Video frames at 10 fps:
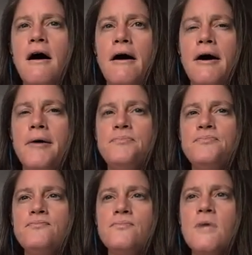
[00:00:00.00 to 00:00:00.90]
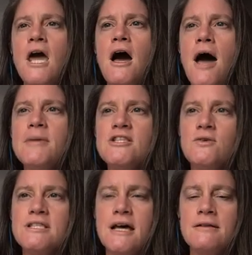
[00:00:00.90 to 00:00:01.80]
yeah, I
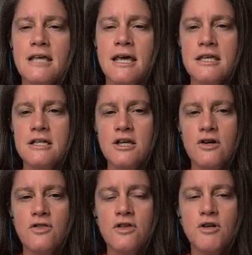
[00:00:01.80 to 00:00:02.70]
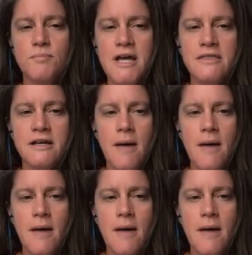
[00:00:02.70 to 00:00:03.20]
mean, so it sounds like the debate